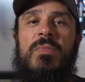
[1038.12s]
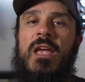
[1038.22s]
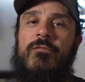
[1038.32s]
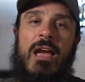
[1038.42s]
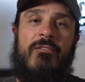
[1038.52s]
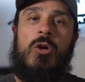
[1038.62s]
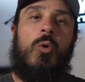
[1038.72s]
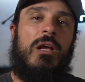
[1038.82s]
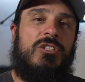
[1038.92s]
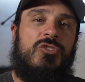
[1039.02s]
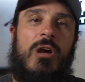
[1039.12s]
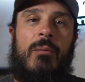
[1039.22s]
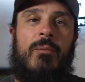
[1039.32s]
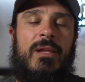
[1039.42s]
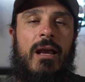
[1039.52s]
if you have any questions,
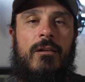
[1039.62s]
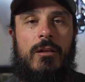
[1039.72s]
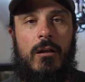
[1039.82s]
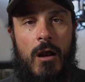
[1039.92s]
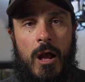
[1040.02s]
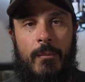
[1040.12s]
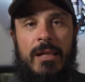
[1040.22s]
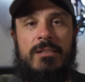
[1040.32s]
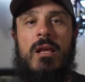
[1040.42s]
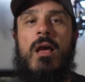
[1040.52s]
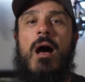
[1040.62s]
drop them down in the comments.